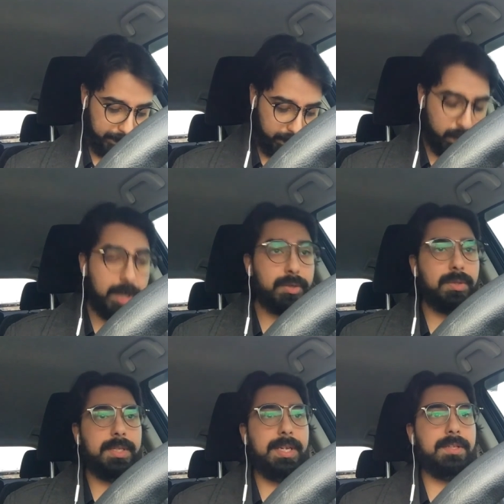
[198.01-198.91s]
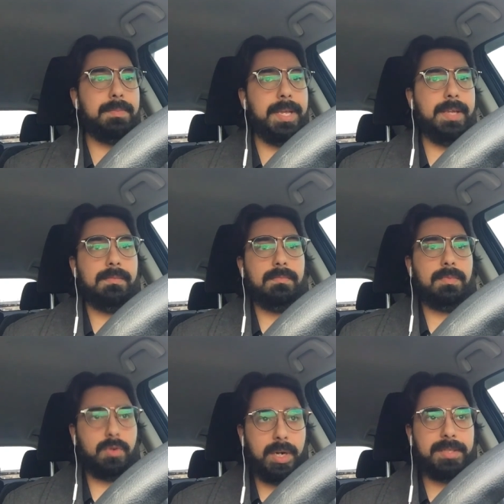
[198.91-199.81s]
where Tulsi needs to be
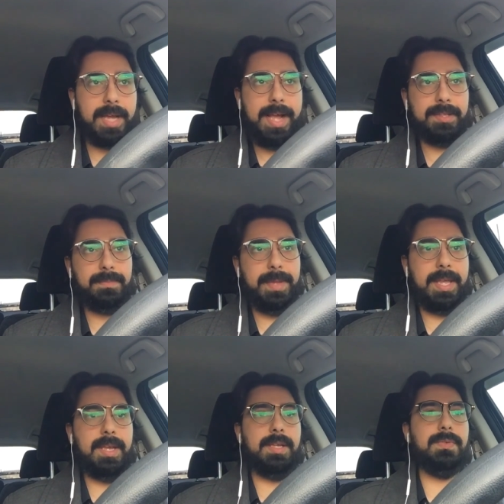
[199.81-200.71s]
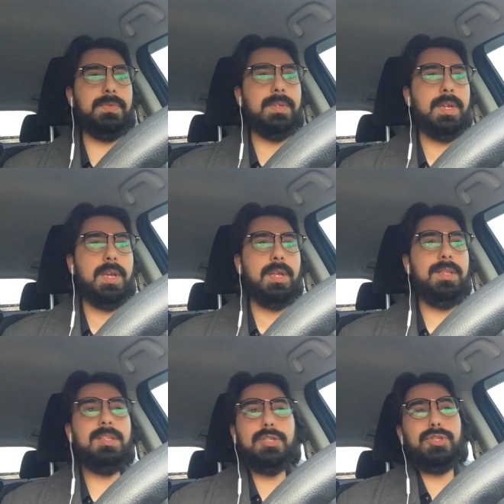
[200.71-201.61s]
criticized because
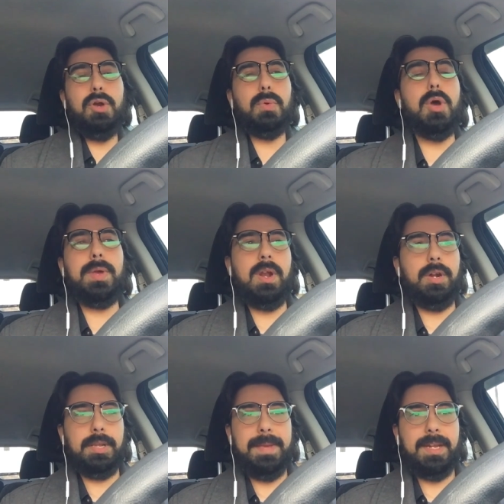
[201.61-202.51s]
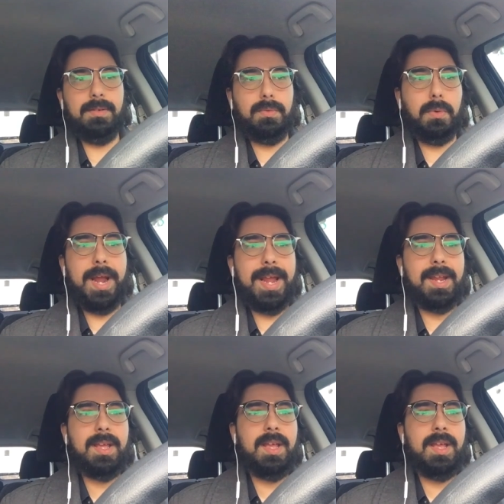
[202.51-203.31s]
this is a Joe Rogan argument right?